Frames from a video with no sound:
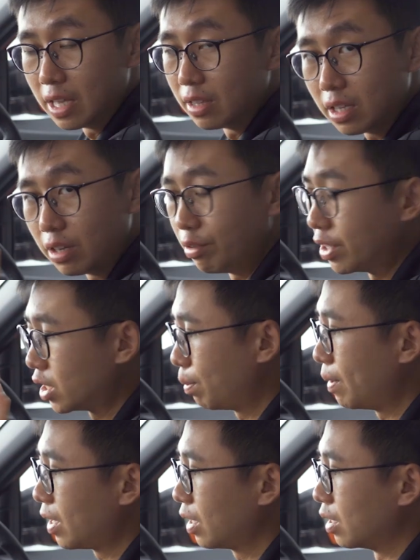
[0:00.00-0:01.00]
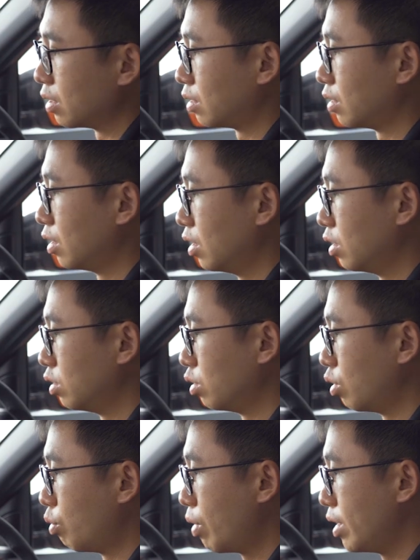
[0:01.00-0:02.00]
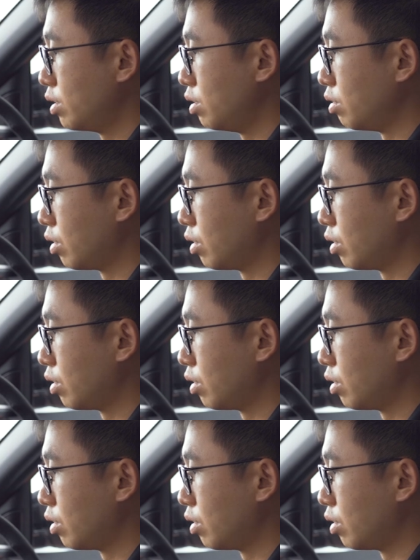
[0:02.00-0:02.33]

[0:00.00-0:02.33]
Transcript: interior speakers. So once